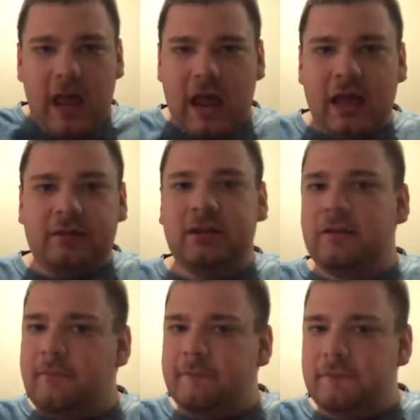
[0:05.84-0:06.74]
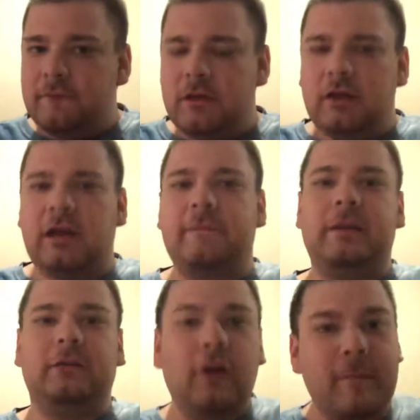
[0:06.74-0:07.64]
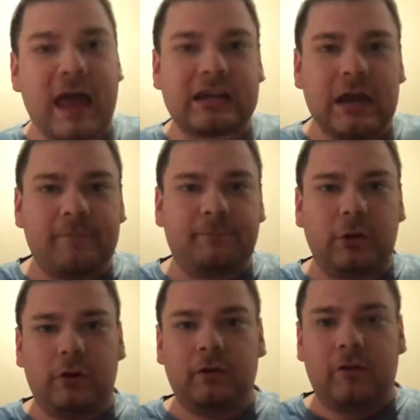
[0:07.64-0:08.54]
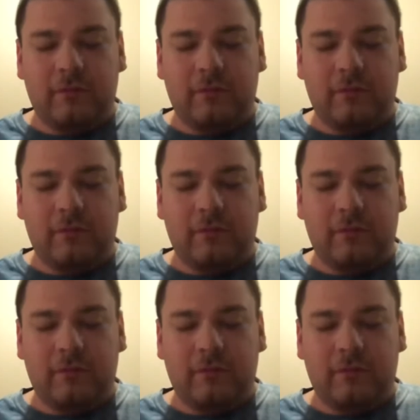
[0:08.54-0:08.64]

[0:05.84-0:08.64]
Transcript: and I've been a little backed up during